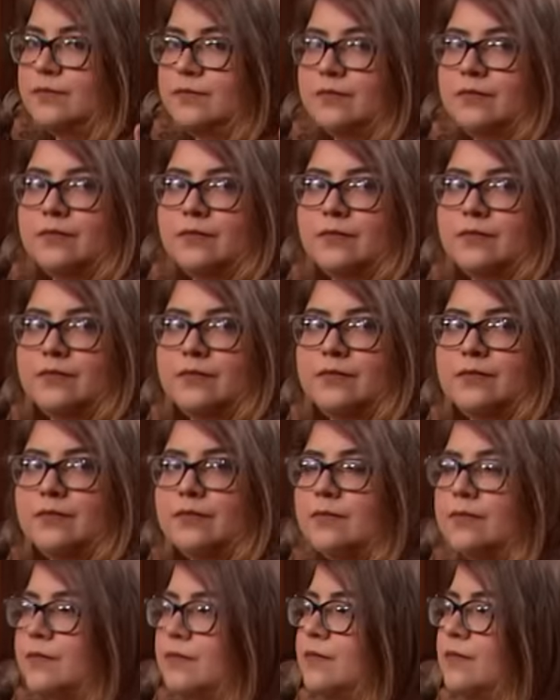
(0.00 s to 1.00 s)

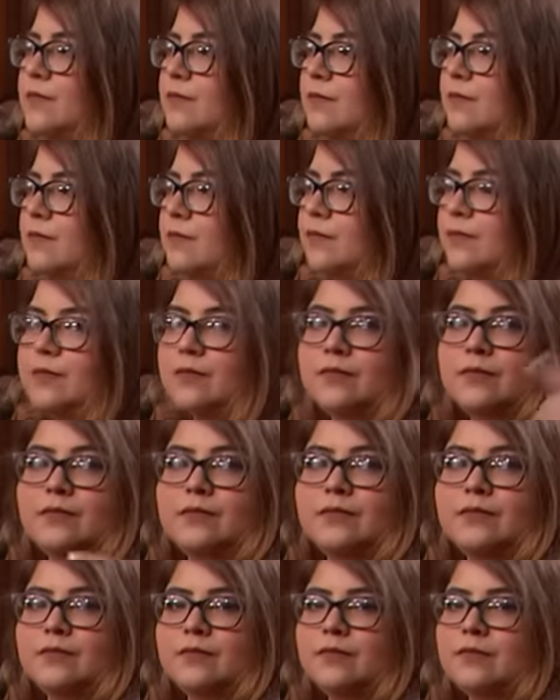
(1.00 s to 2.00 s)

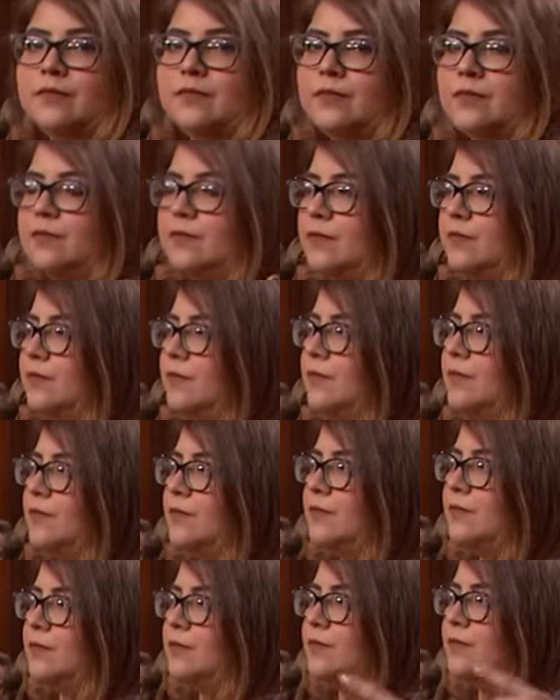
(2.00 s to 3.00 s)

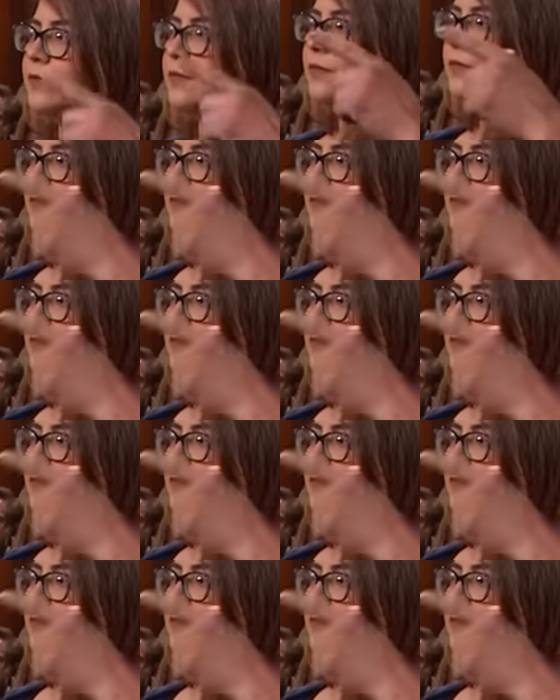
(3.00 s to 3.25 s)
This person isn't speaking.